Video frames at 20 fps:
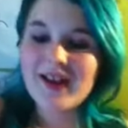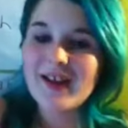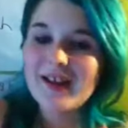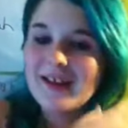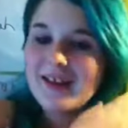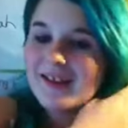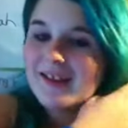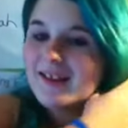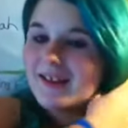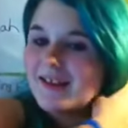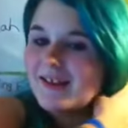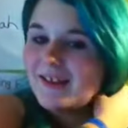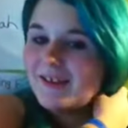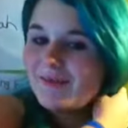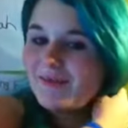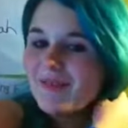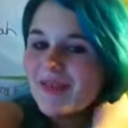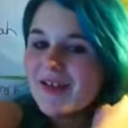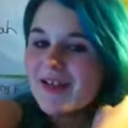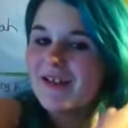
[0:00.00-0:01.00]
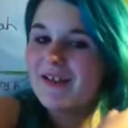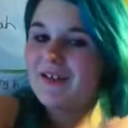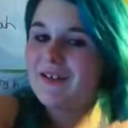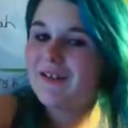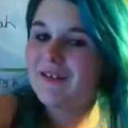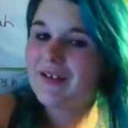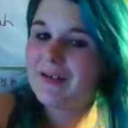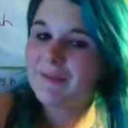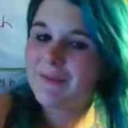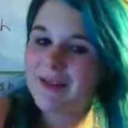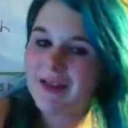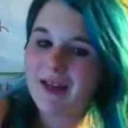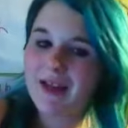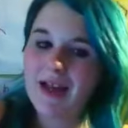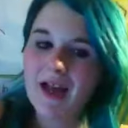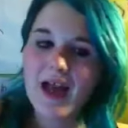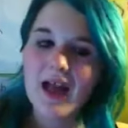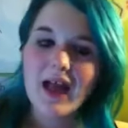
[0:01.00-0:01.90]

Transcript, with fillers: little video type thing.